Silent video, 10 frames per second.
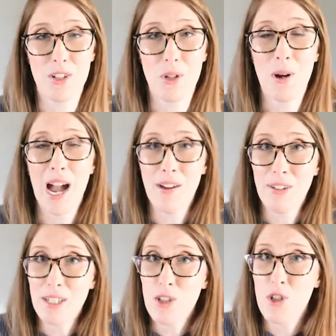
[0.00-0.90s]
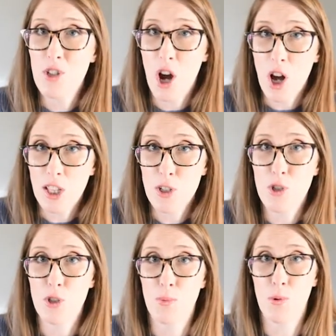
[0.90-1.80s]
So having a solid
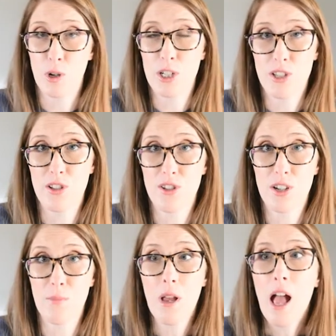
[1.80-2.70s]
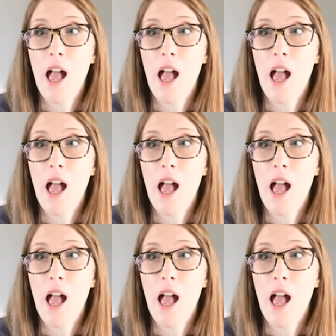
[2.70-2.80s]
support system